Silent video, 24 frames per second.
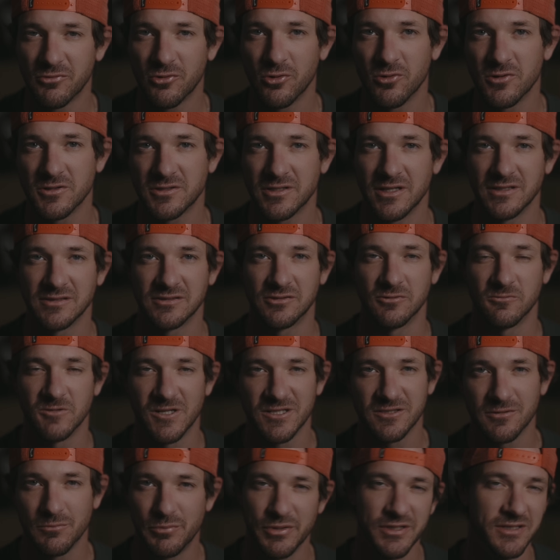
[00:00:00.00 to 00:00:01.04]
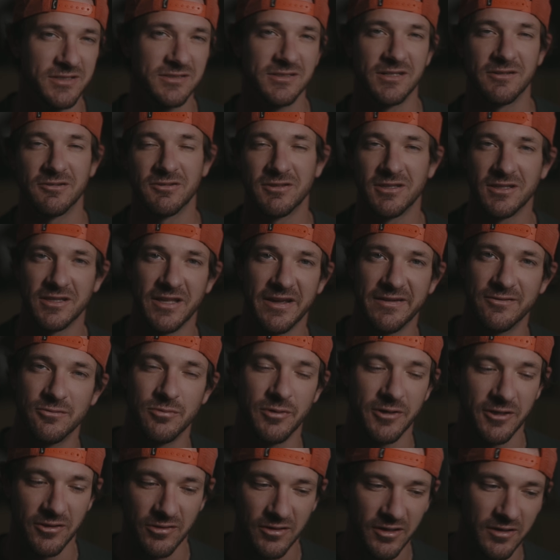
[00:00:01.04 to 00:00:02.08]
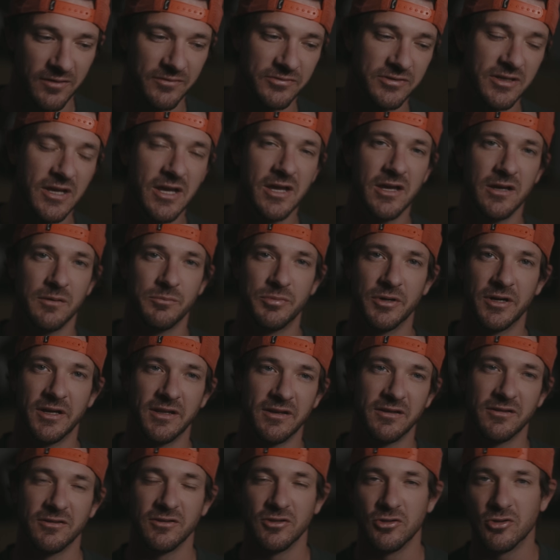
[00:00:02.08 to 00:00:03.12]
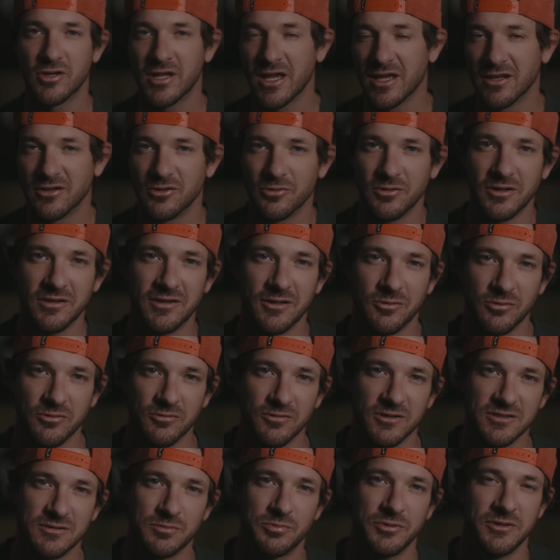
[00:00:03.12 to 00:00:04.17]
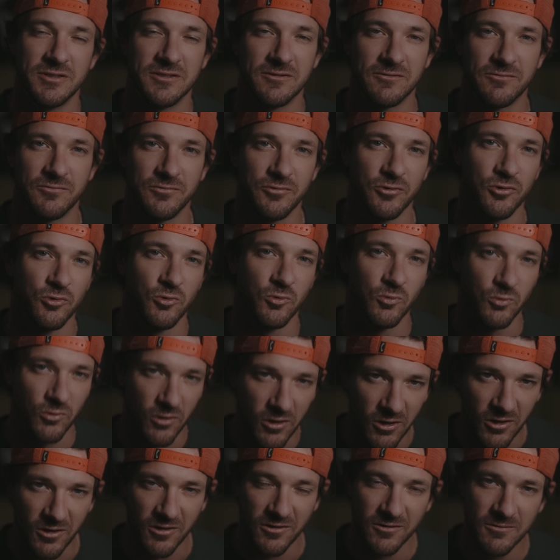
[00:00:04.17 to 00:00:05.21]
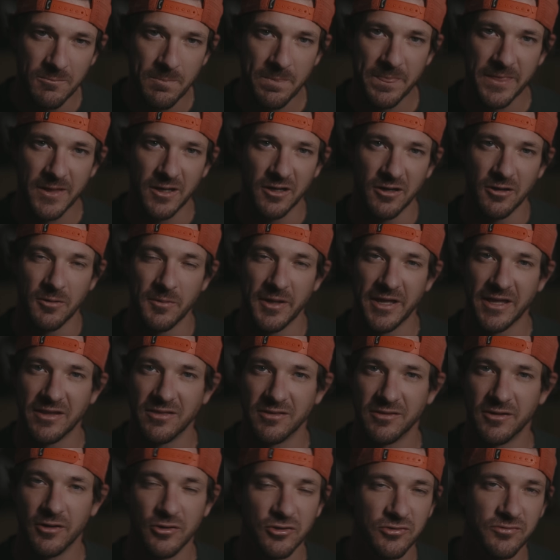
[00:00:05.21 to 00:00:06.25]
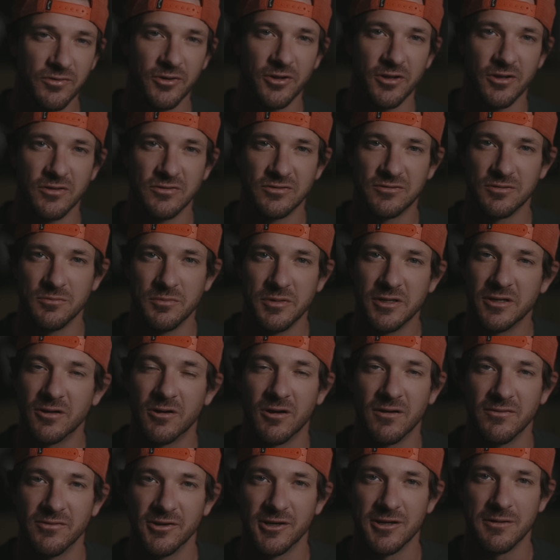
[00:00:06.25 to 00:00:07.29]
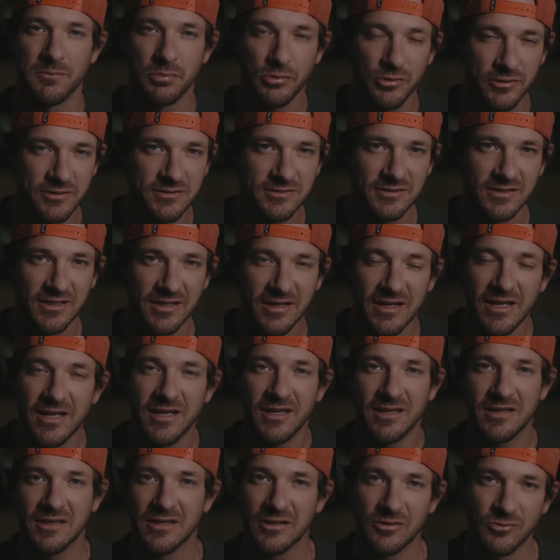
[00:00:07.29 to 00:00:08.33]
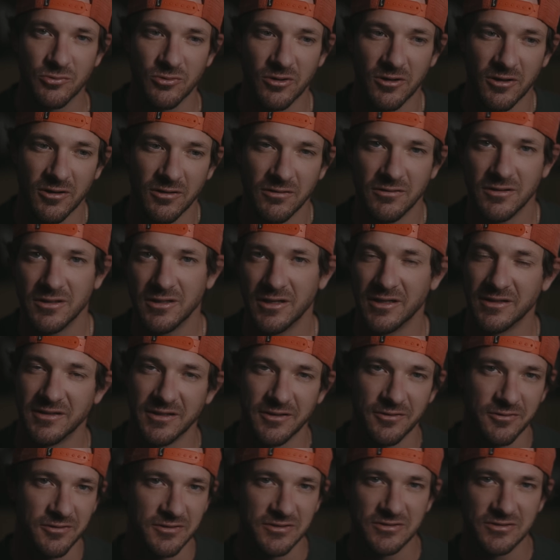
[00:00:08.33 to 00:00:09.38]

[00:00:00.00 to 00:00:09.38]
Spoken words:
course has the recipes and everything that everybody loves, but you can't do anything with the recipes for RAW. And those photos to me aren't very pleasing in RAW, and neither is